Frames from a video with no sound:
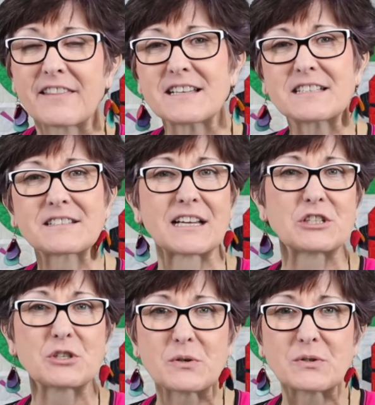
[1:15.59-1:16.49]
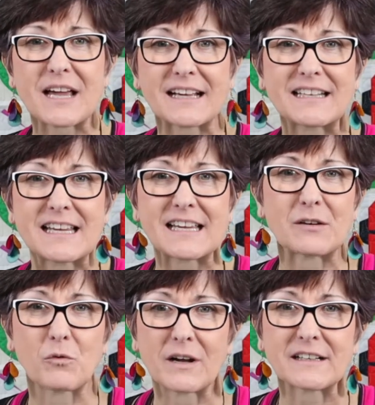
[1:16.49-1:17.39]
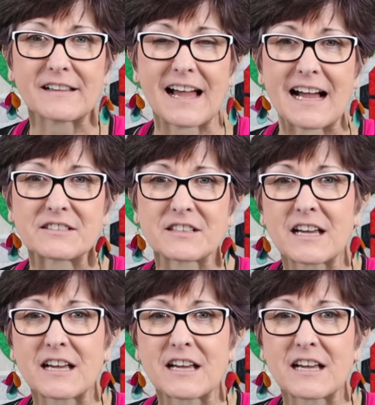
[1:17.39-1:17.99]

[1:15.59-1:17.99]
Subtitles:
This is a 2-technique in 1 class.